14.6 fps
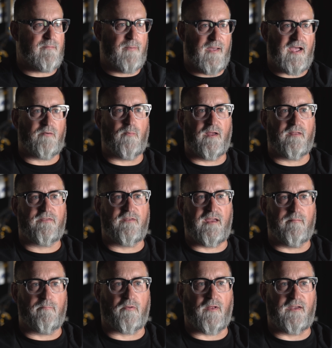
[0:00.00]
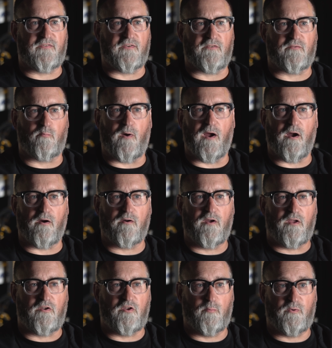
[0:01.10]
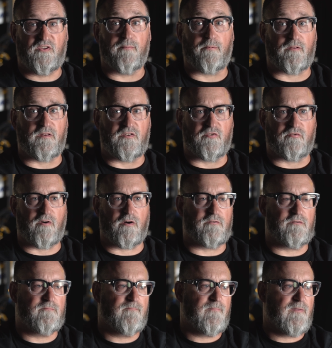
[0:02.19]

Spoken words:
bandwidth in places where you would typically struggle.